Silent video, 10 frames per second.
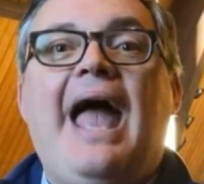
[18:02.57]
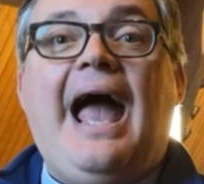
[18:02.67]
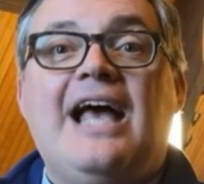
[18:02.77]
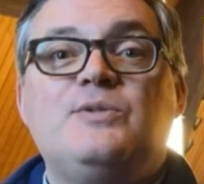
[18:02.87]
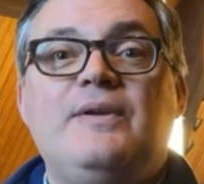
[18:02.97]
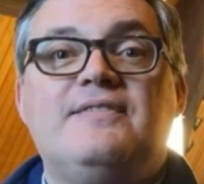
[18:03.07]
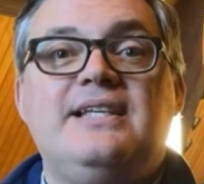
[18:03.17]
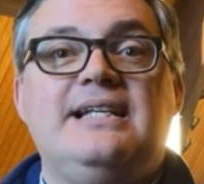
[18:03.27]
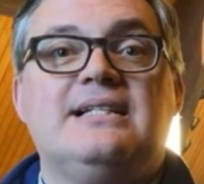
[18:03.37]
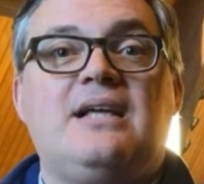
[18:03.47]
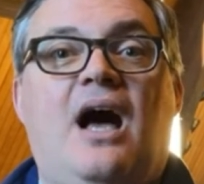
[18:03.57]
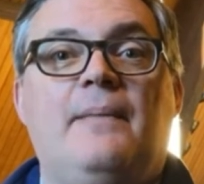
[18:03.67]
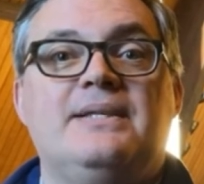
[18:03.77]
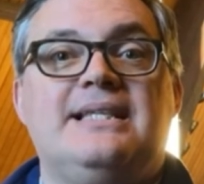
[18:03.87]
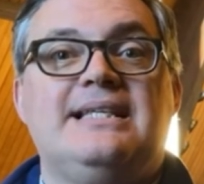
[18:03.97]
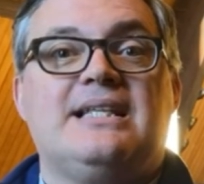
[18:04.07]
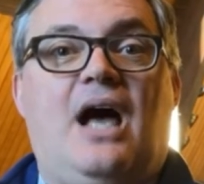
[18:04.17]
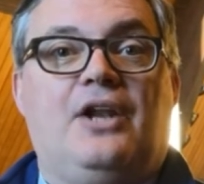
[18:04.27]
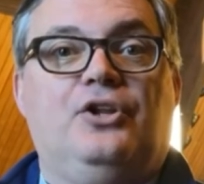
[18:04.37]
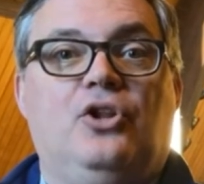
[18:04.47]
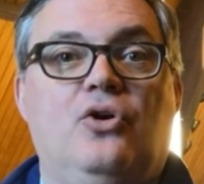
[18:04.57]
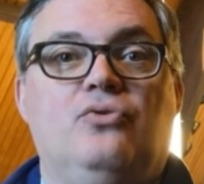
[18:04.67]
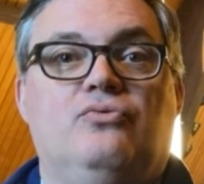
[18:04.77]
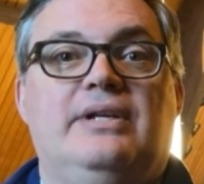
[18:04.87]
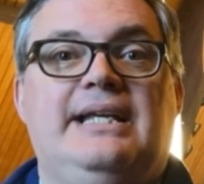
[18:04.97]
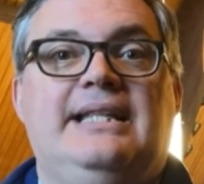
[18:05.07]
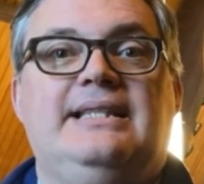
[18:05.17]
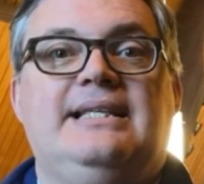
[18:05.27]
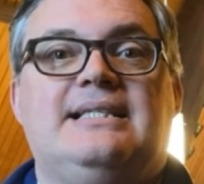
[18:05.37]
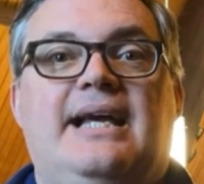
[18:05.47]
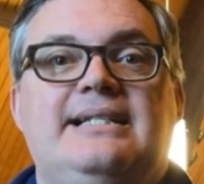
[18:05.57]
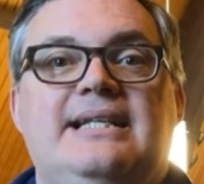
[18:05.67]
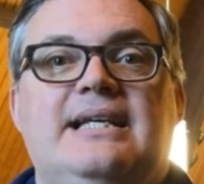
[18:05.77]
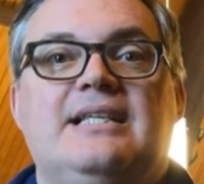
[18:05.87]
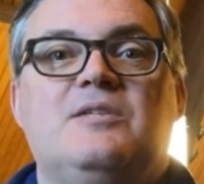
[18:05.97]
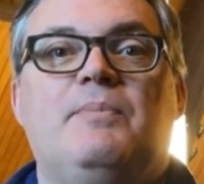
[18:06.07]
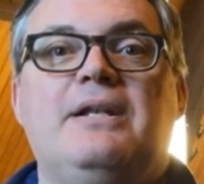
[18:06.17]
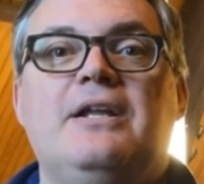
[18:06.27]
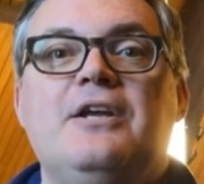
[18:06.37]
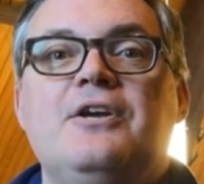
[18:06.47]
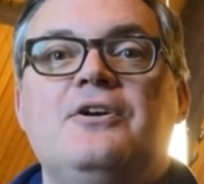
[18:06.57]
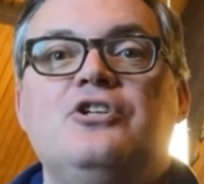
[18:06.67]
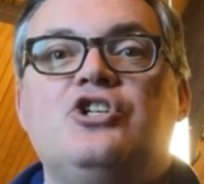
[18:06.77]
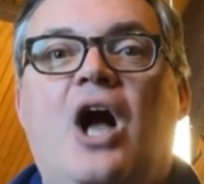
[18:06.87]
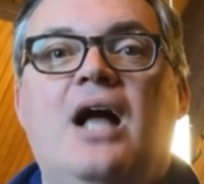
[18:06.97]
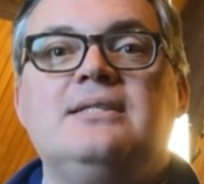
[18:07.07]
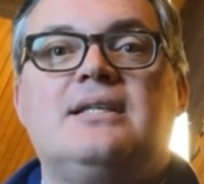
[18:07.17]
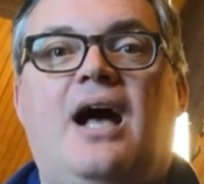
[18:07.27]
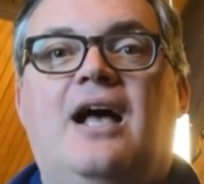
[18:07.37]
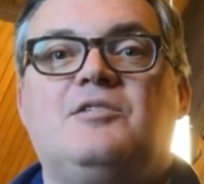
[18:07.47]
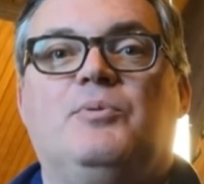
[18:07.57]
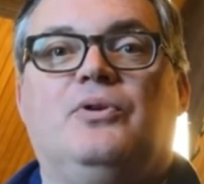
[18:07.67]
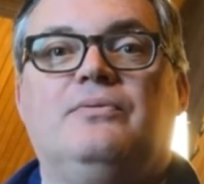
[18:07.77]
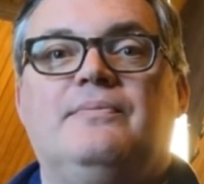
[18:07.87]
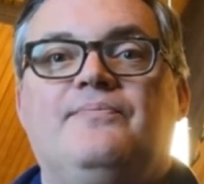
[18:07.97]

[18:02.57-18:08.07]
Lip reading: as we've seen, Thomas is not alone in these ideas, but John's Gospel